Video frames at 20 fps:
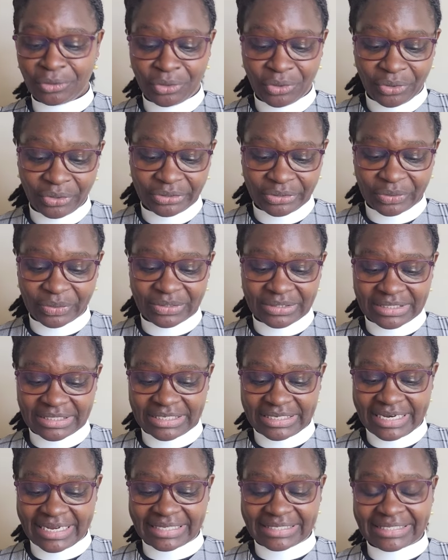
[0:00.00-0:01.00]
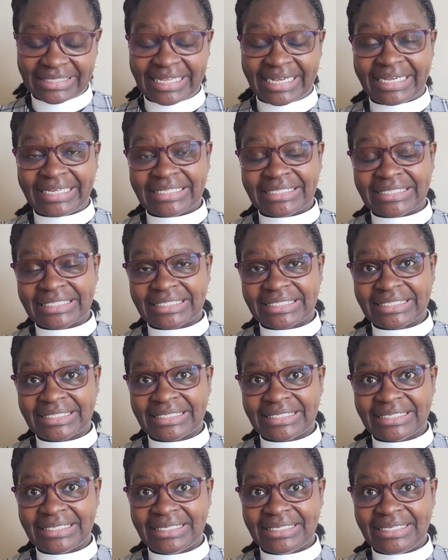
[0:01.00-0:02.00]
God considers that.
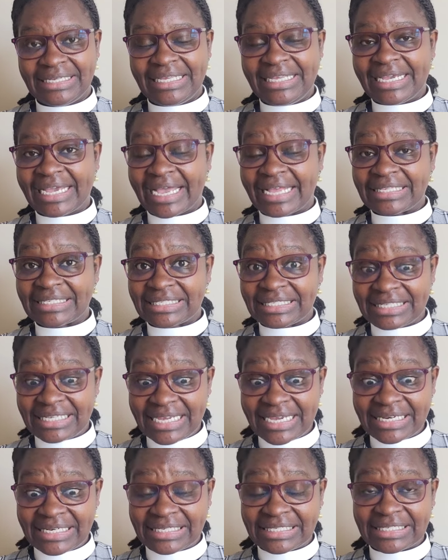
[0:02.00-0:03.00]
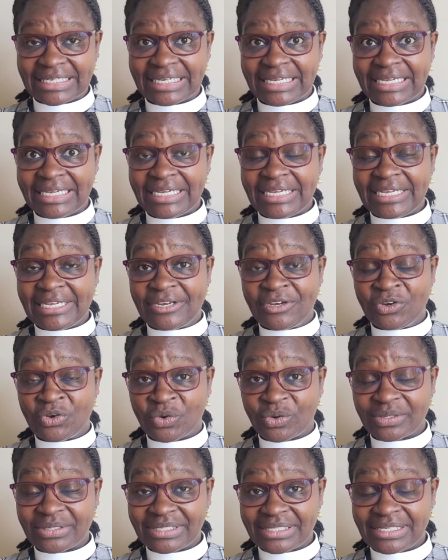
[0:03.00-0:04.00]
He can see it, He
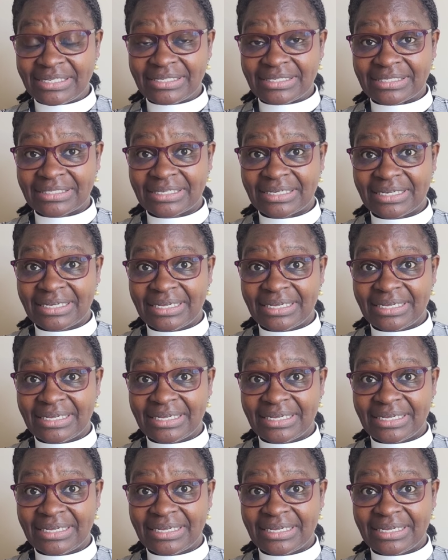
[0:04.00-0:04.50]
knows it,